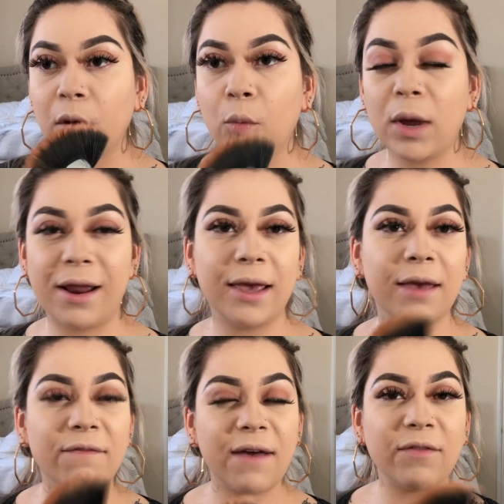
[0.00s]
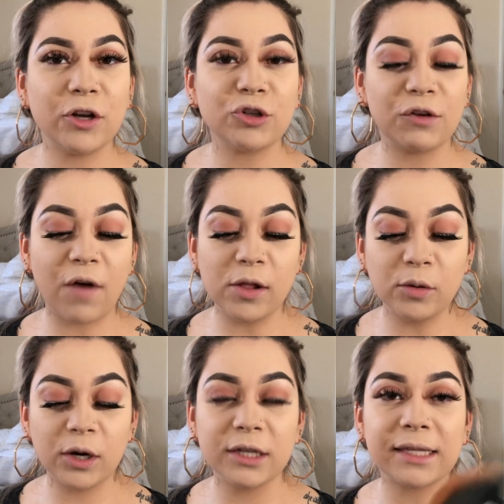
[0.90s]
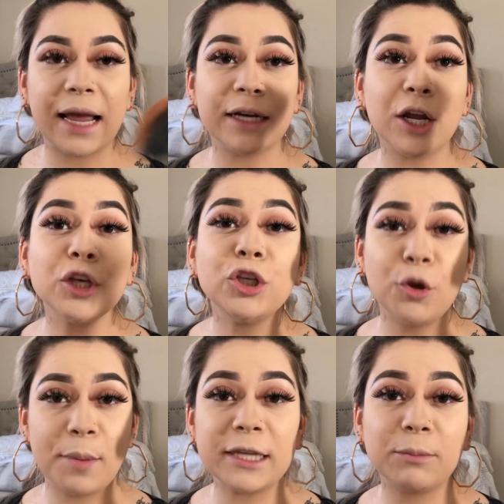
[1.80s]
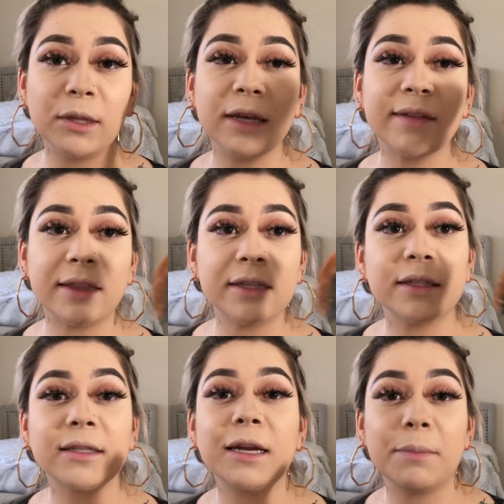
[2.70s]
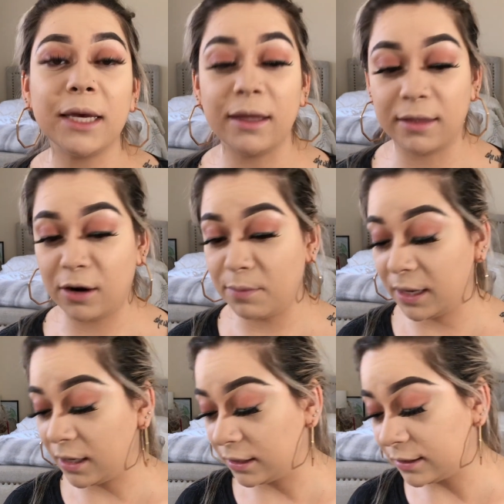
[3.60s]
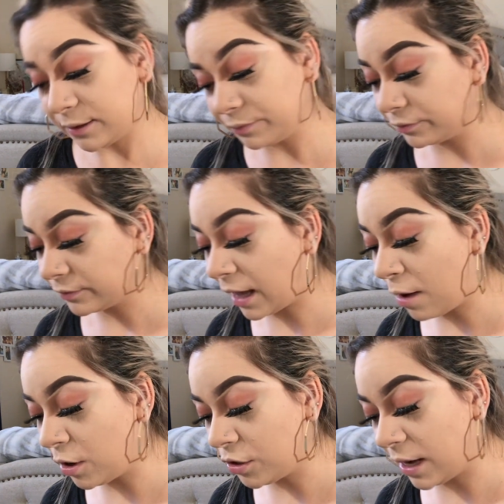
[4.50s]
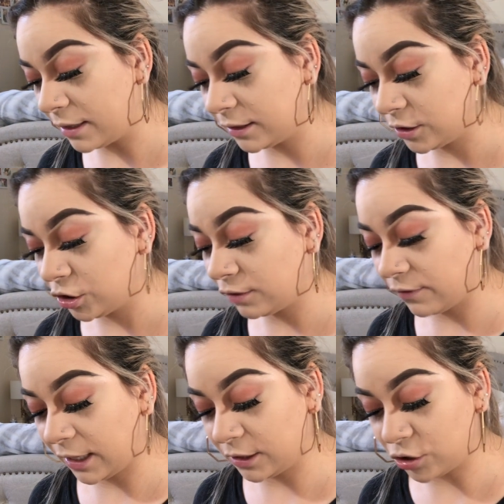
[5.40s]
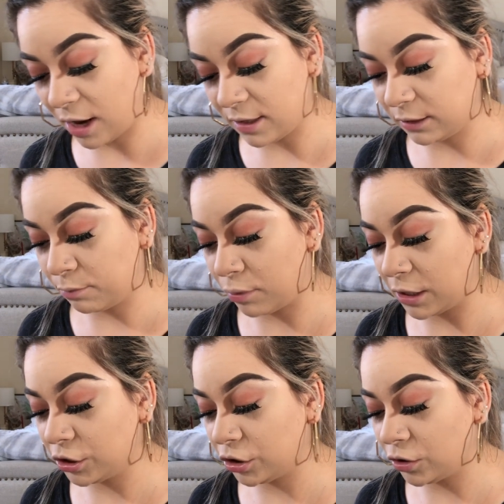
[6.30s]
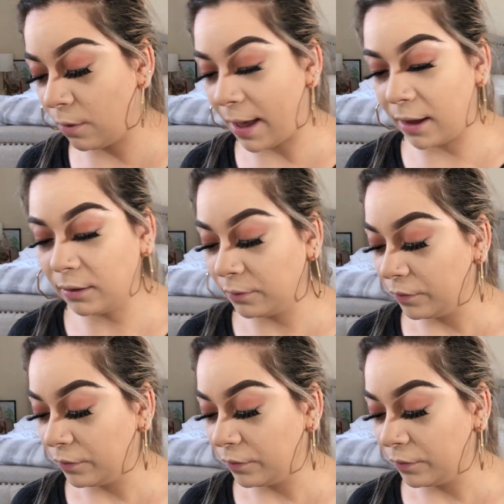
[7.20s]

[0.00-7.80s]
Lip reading: when I hit 500 followers, and you best believe that this is gonna be in there because I want you guys to freaking try this brush so bad.